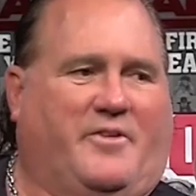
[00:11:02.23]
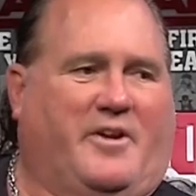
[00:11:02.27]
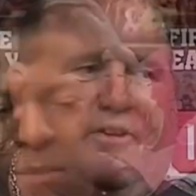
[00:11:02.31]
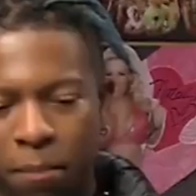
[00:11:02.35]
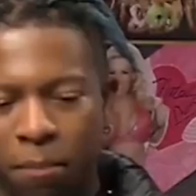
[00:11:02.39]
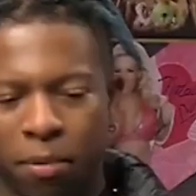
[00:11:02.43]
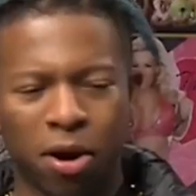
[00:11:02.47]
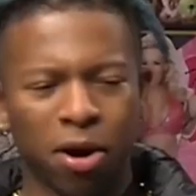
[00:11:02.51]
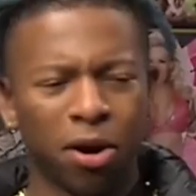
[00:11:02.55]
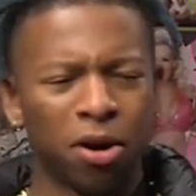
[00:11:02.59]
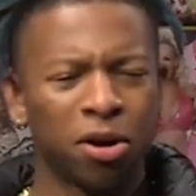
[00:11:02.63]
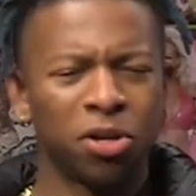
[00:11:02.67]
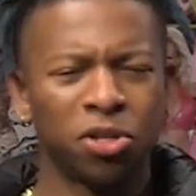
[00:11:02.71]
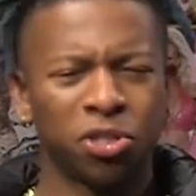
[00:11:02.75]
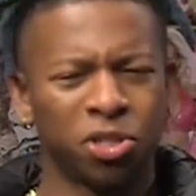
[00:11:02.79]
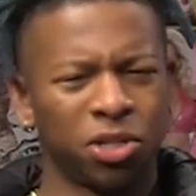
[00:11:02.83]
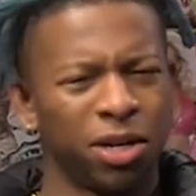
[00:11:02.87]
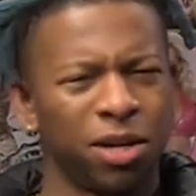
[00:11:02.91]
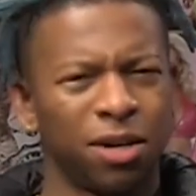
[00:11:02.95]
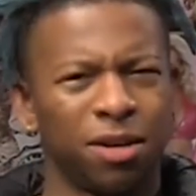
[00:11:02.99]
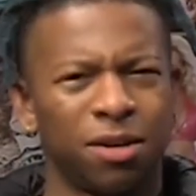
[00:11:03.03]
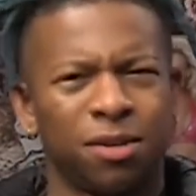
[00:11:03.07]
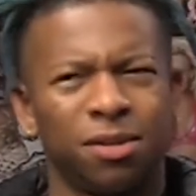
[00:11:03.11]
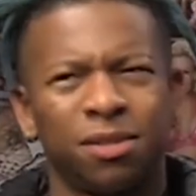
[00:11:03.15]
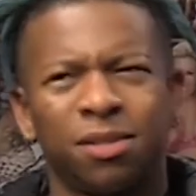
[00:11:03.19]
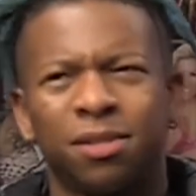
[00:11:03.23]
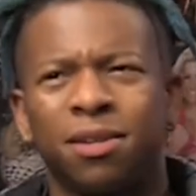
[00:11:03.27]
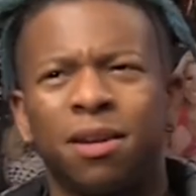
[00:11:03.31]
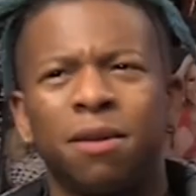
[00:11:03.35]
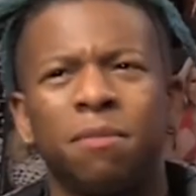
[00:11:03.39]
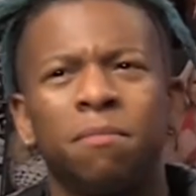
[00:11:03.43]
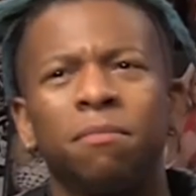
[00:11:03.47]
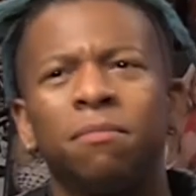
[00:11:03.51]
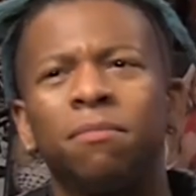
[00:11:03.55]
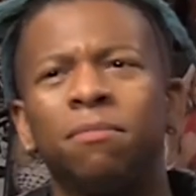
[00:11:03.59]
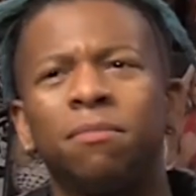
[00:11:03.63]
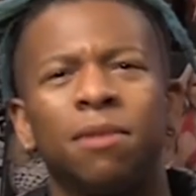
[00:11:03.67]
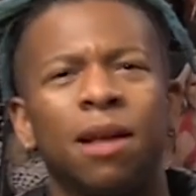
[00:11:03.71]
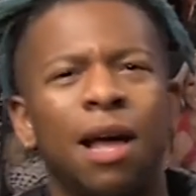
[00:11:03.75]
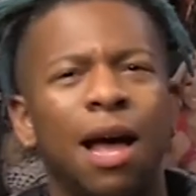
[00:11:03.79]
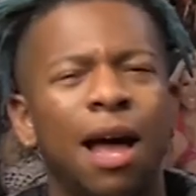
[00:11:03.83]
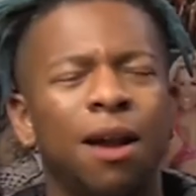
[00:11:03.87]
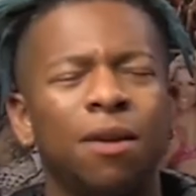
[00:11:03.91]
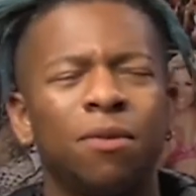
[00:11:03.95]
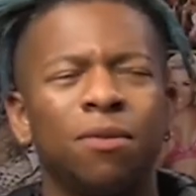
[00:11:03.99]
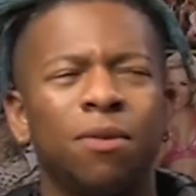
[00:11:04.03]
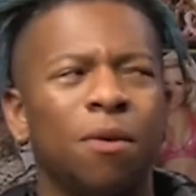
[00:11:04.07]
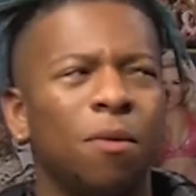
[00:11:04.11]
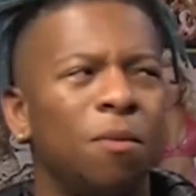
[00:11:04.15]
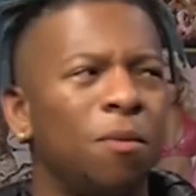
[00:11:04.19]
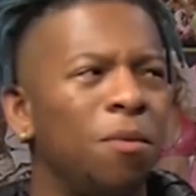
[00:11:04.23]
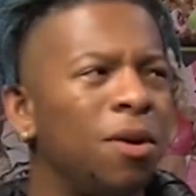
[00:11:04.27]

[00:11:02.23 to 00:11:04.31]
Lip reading: pay-per-view, watch-alongs, and more.